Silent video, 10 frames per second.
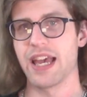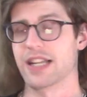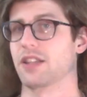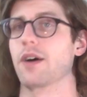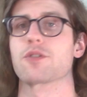
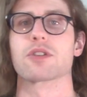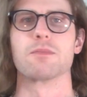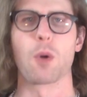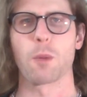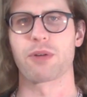and a larger,
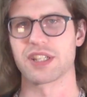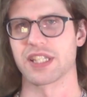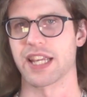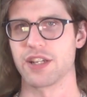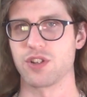more
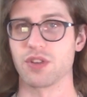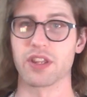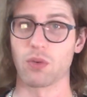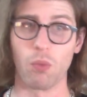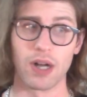pressing issue
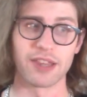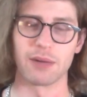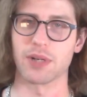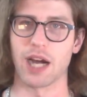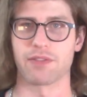than the one
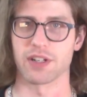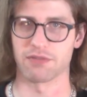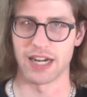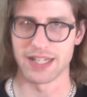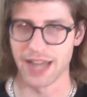I'm covering
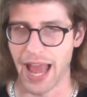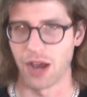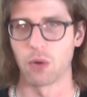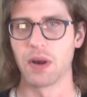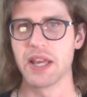right now.